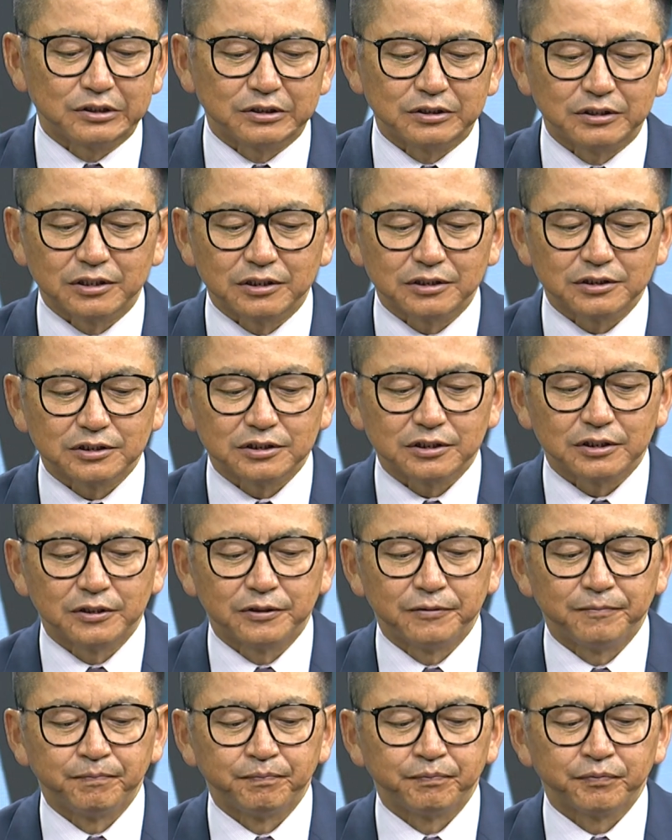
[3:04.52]
years.
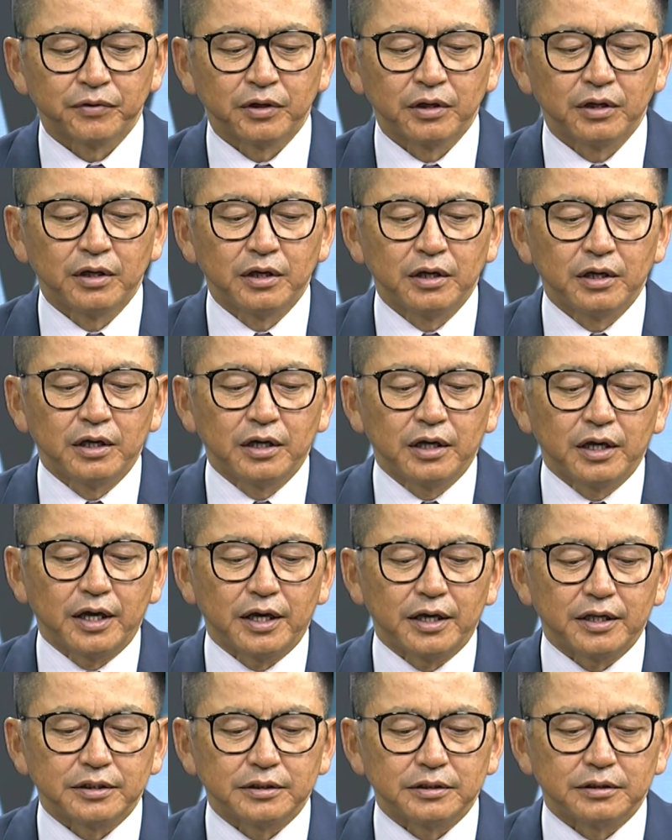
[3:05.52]

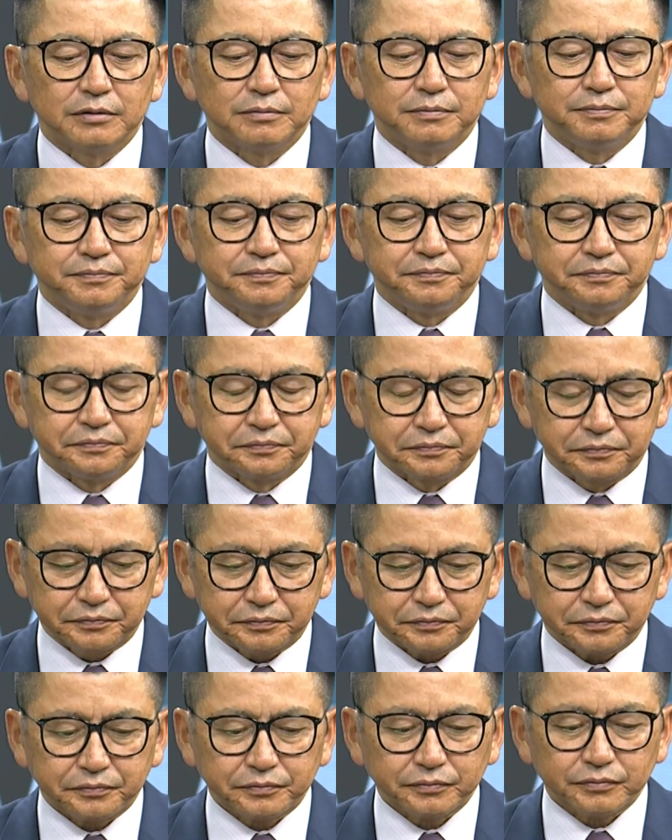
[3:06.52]
And
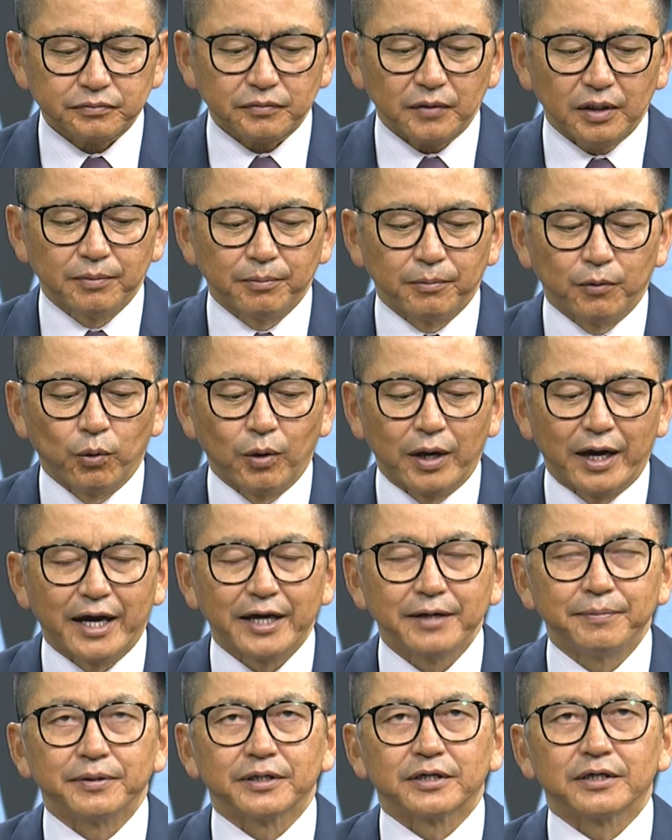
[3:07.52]
why?
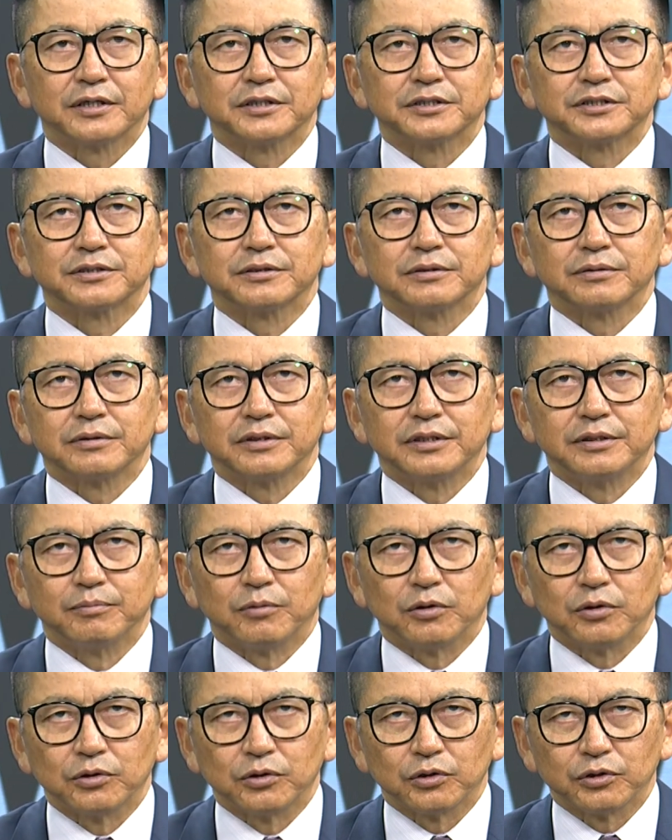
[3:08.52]
Because in
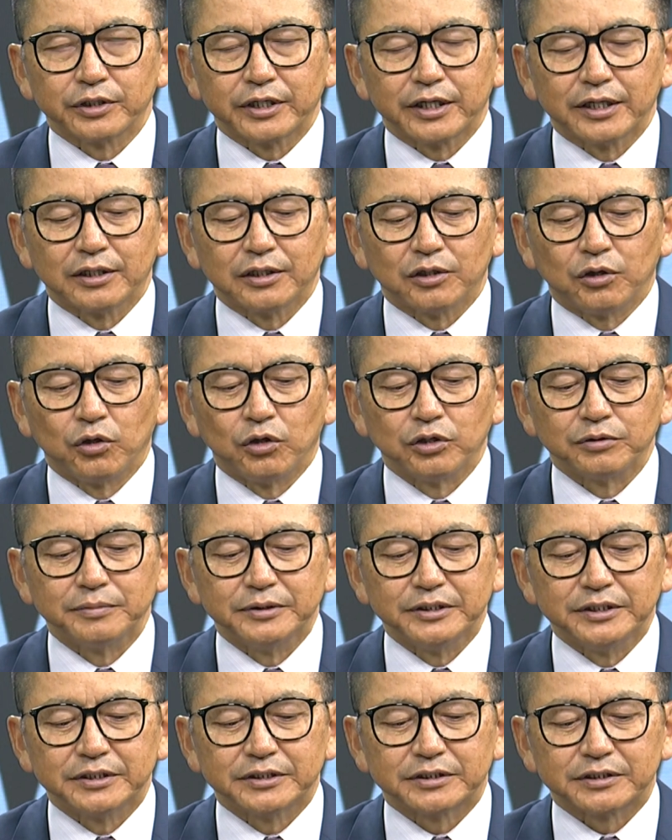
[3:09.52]
Mongolia, all
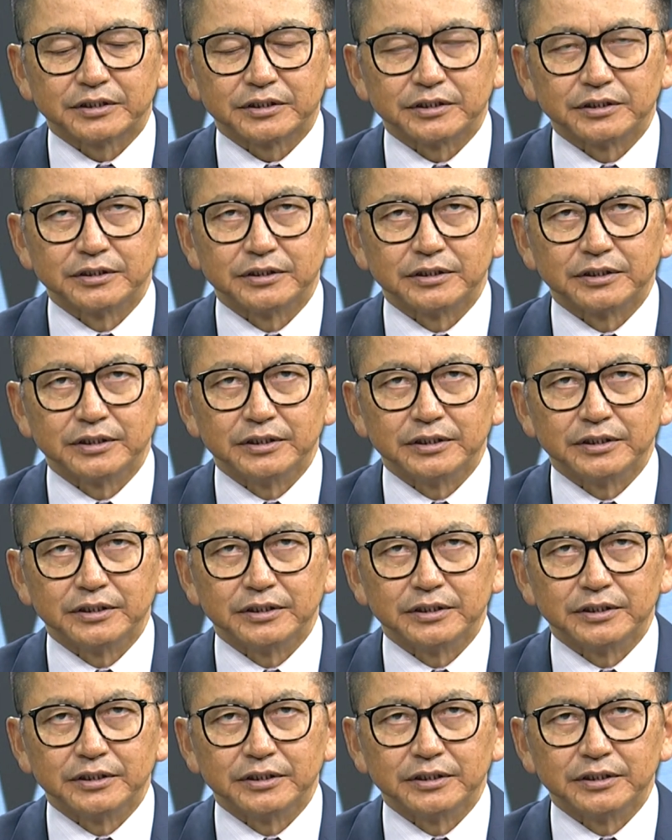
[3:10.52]
ministers